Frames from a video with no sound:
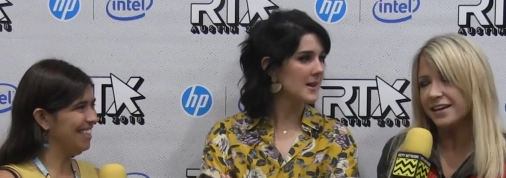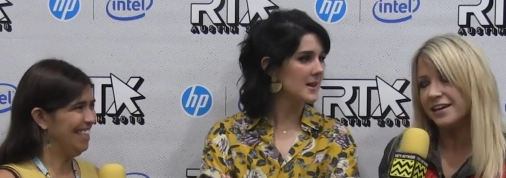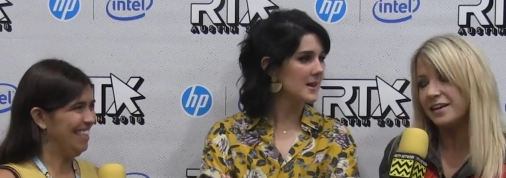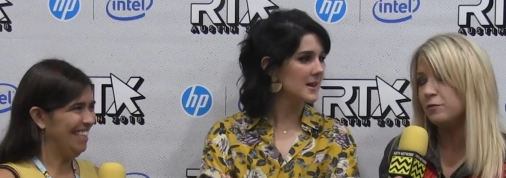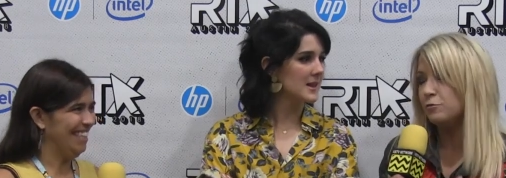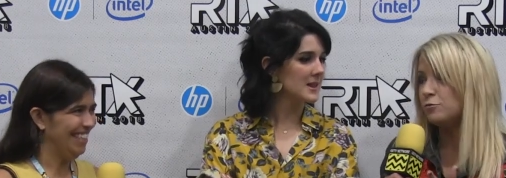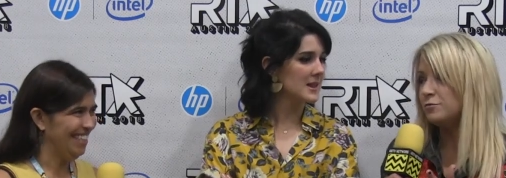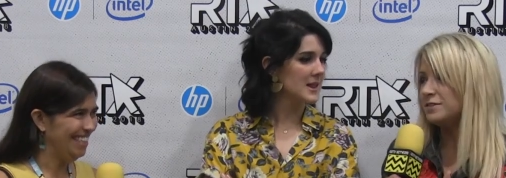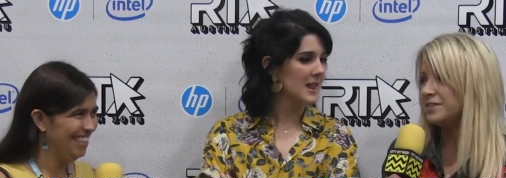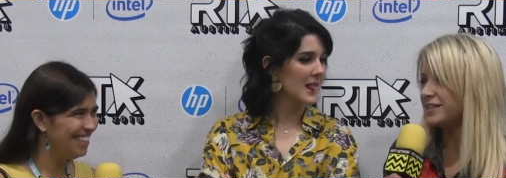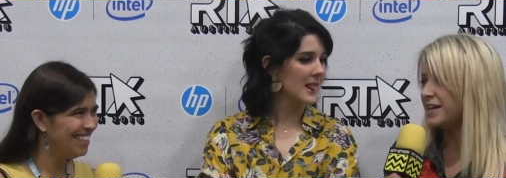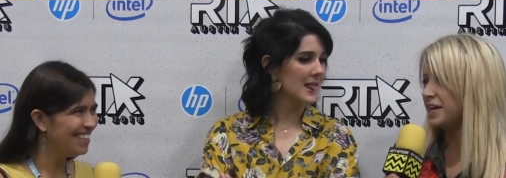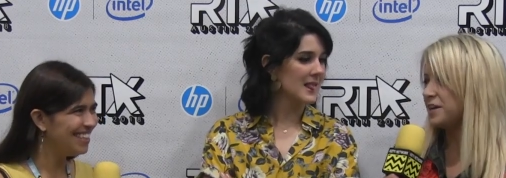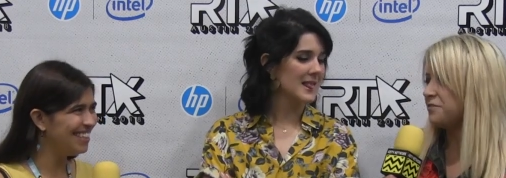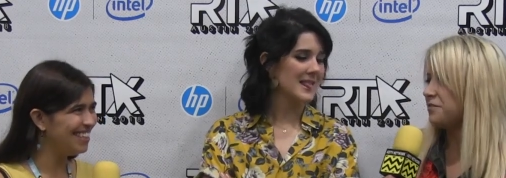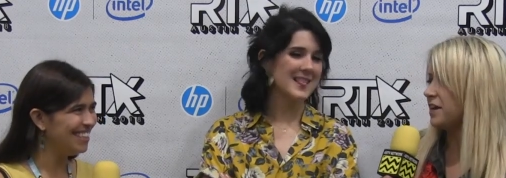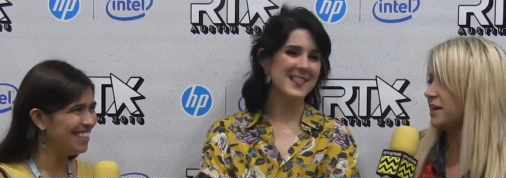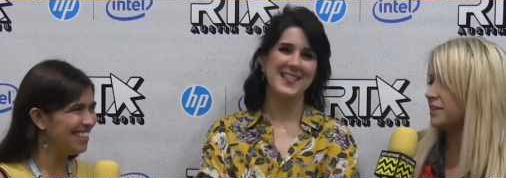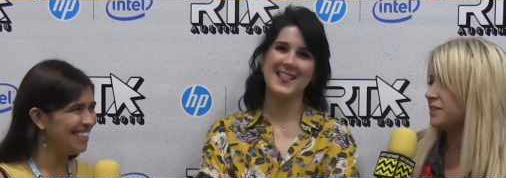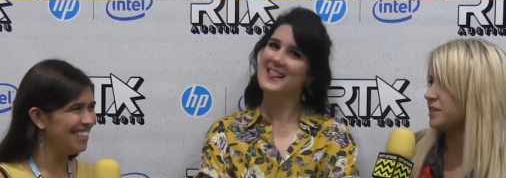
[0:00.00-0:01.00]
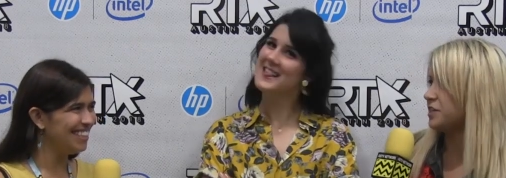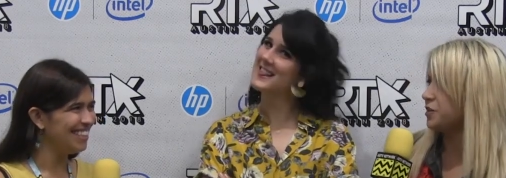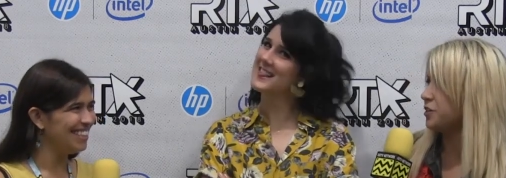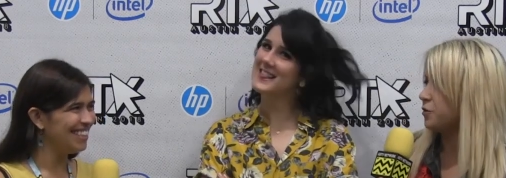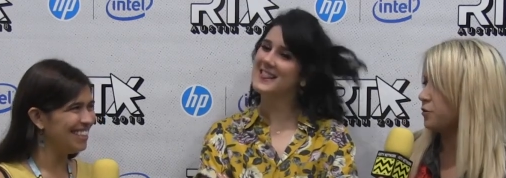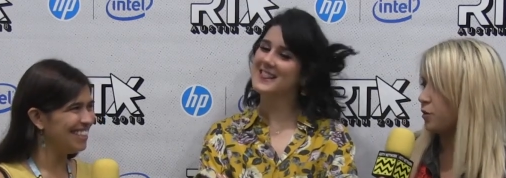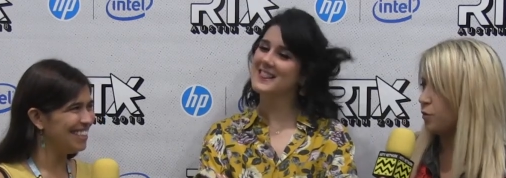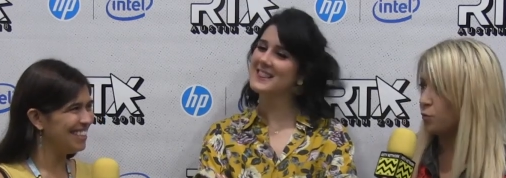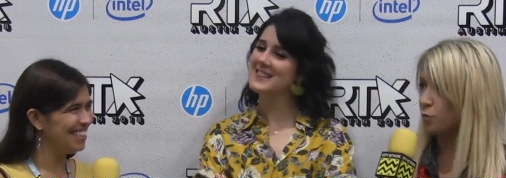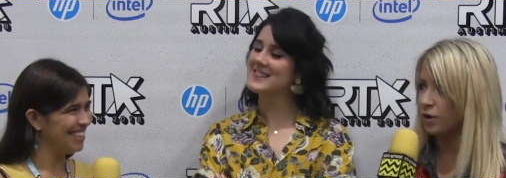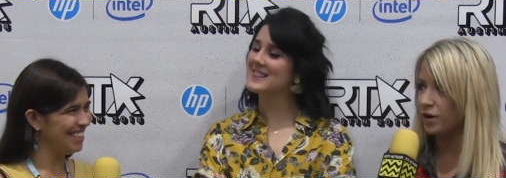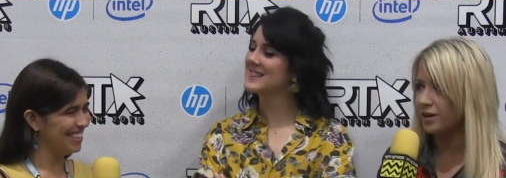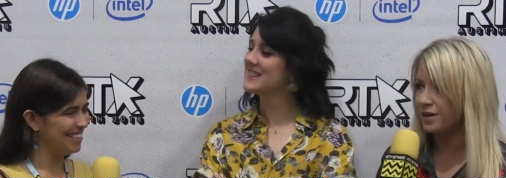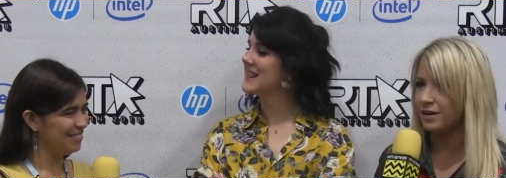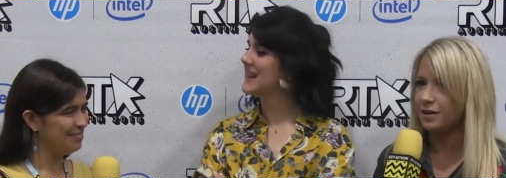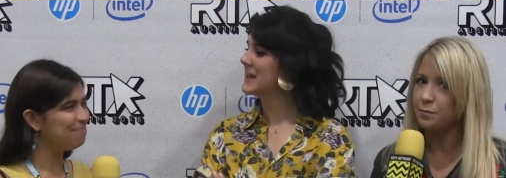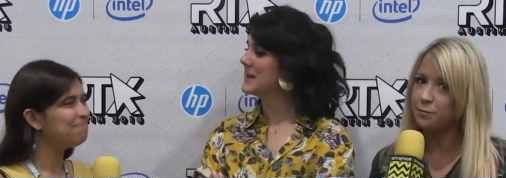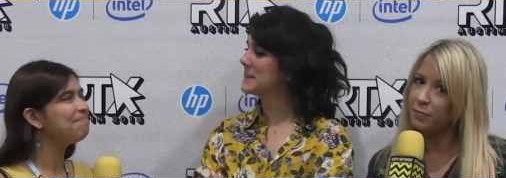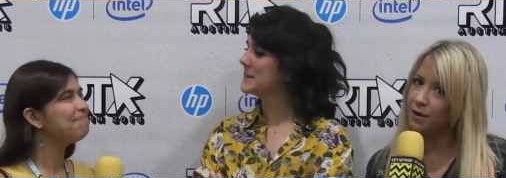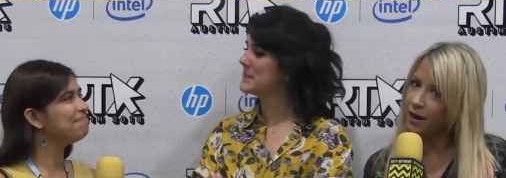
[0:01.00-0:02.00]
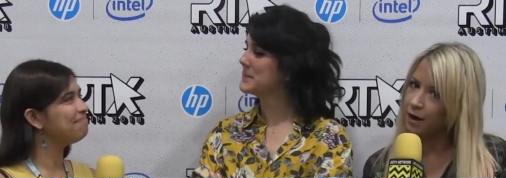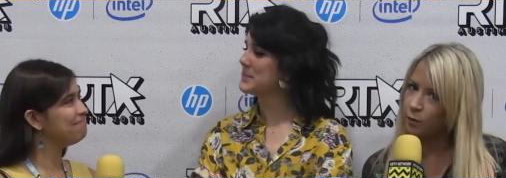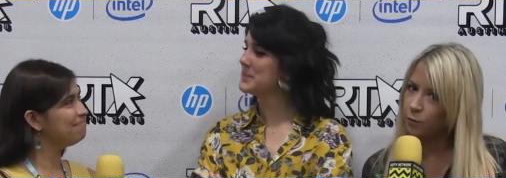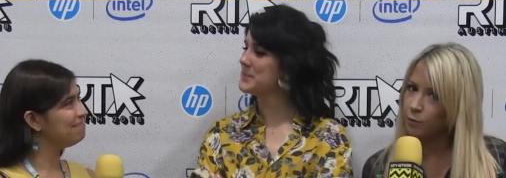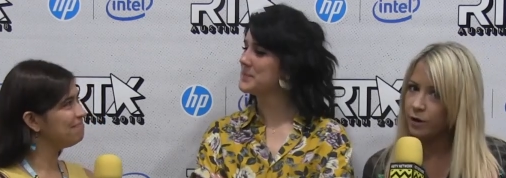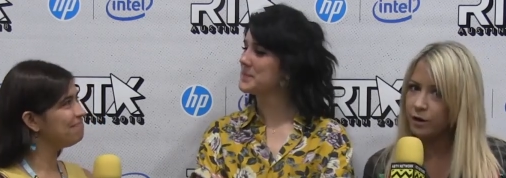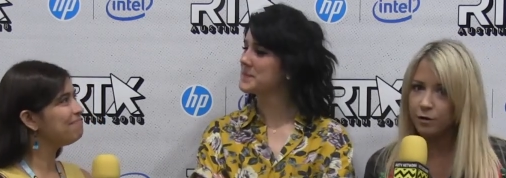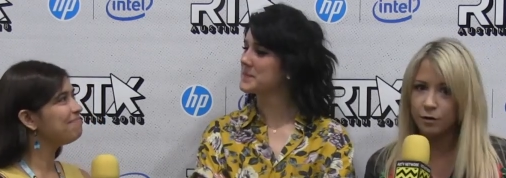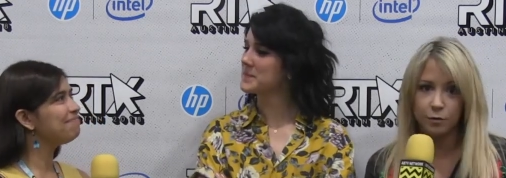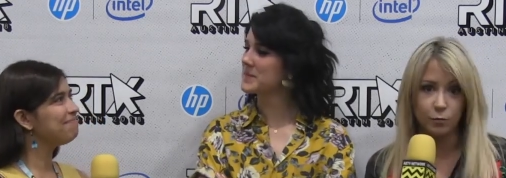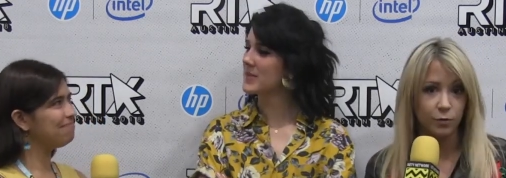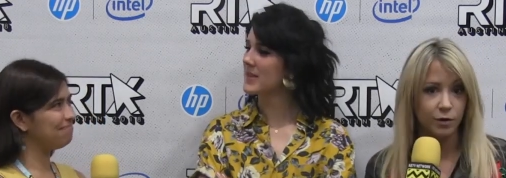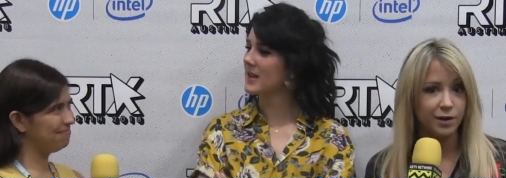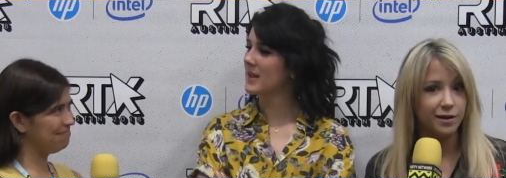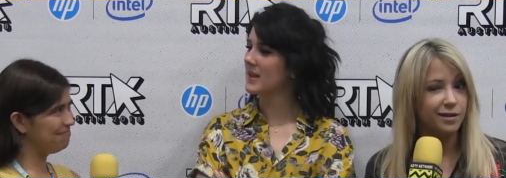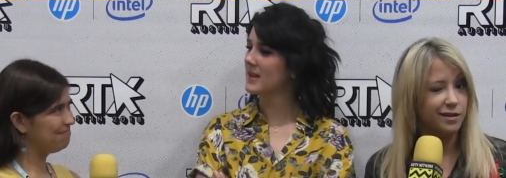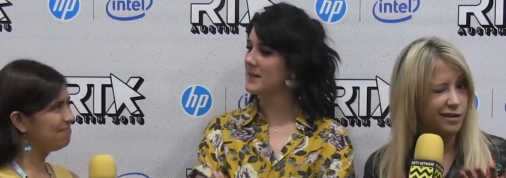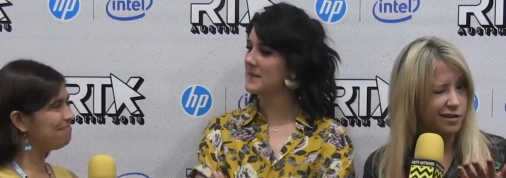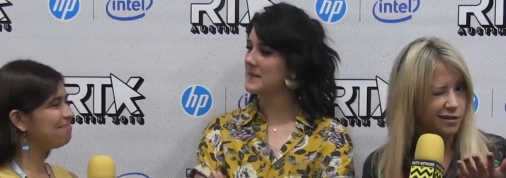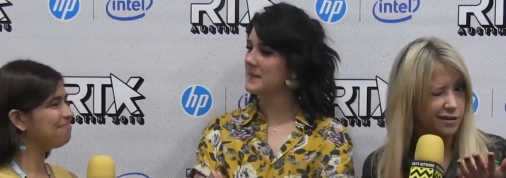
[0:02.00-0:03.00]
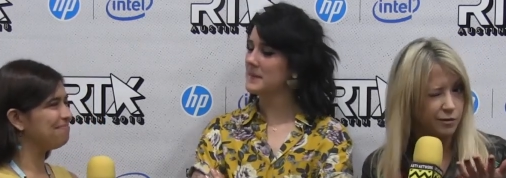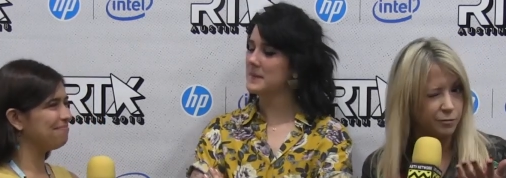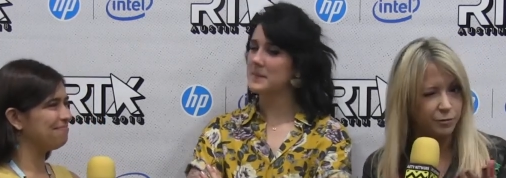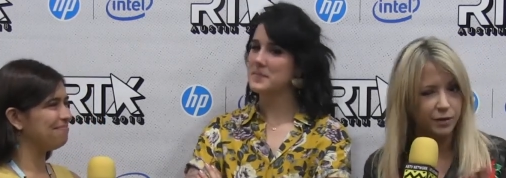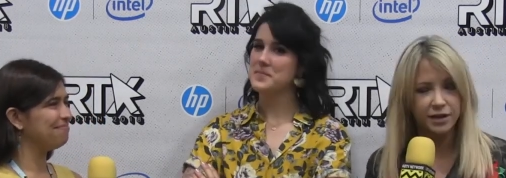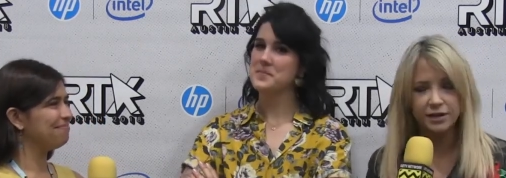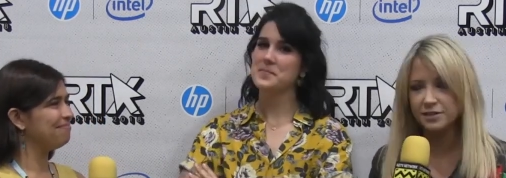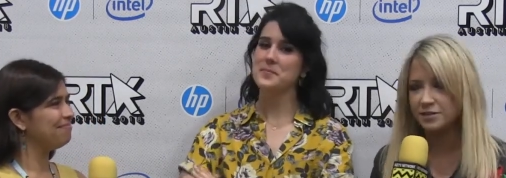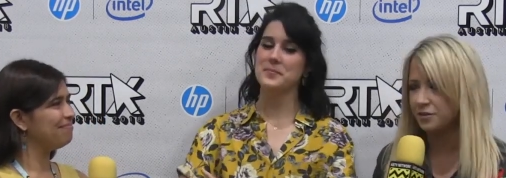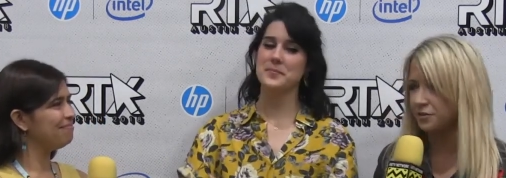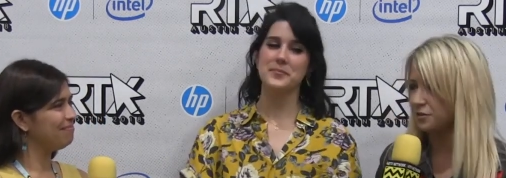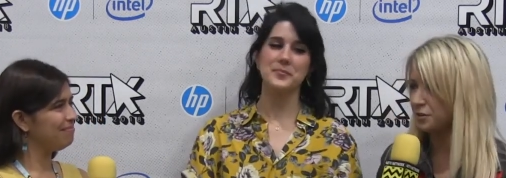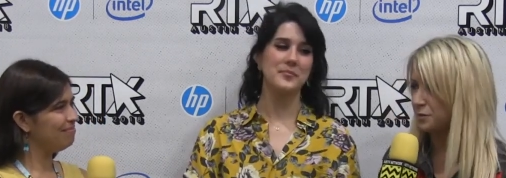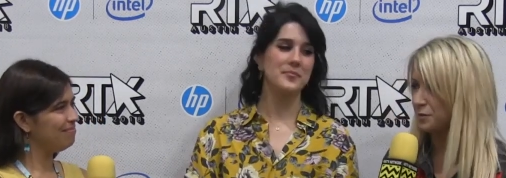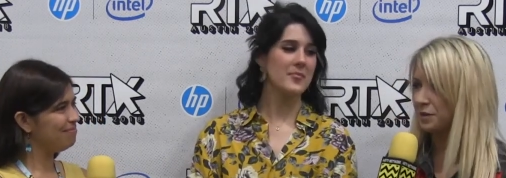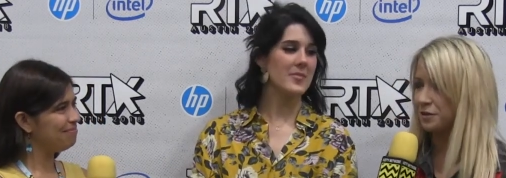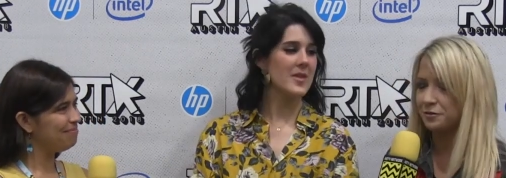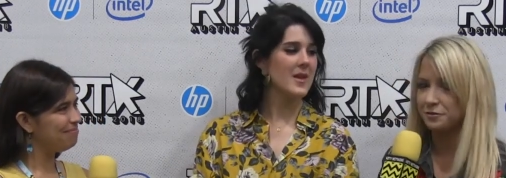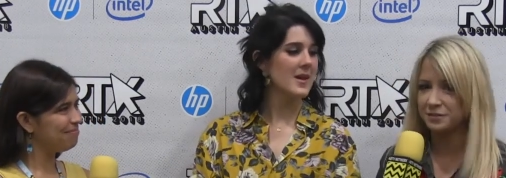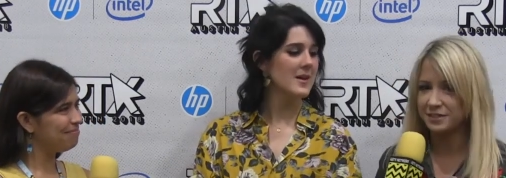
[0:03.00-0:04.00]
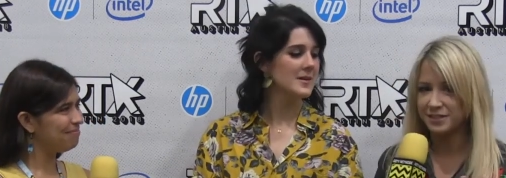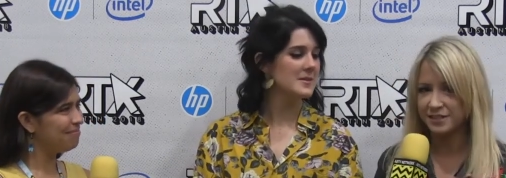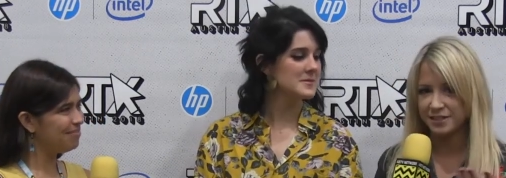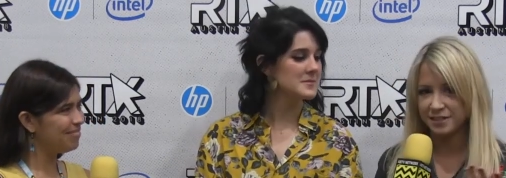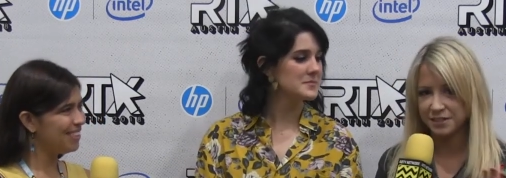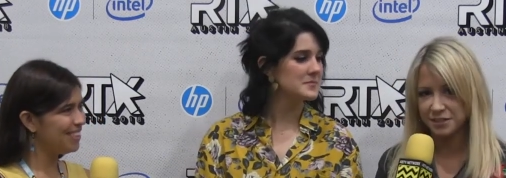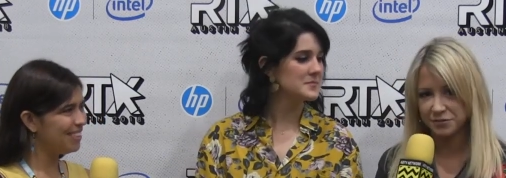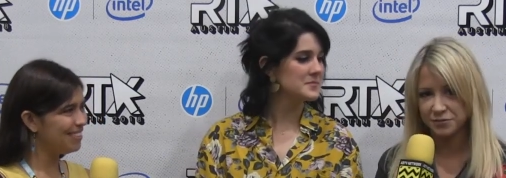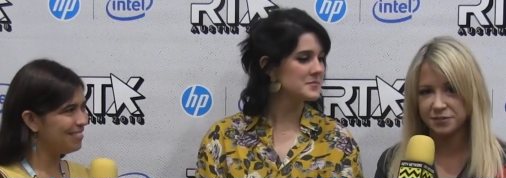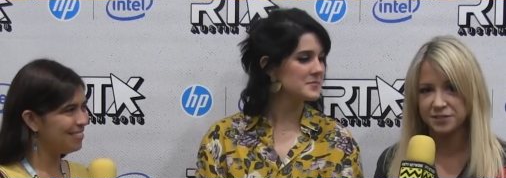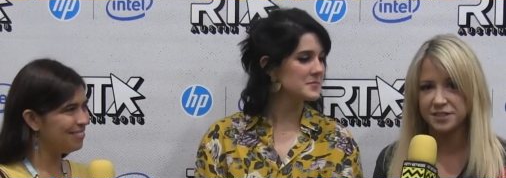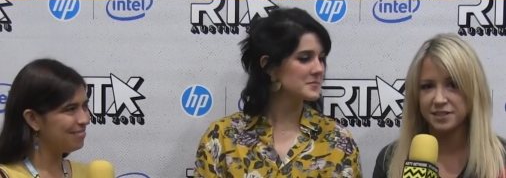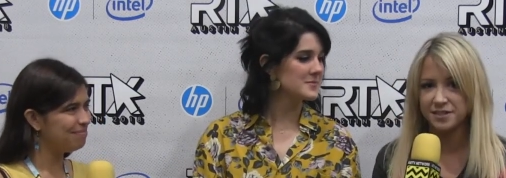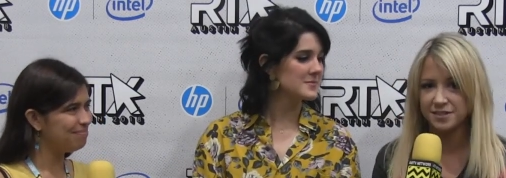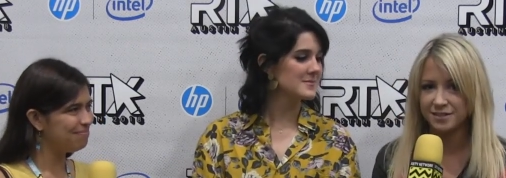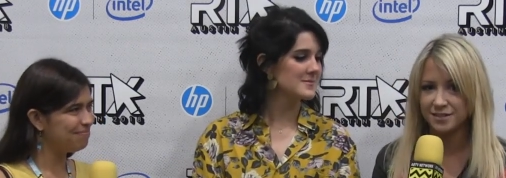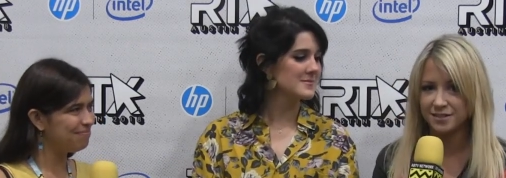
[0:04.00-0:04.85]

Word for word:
Speaker 1: And I won't say if that's, you know, a what in a bad way or a what in a good way. So there's my little tease for season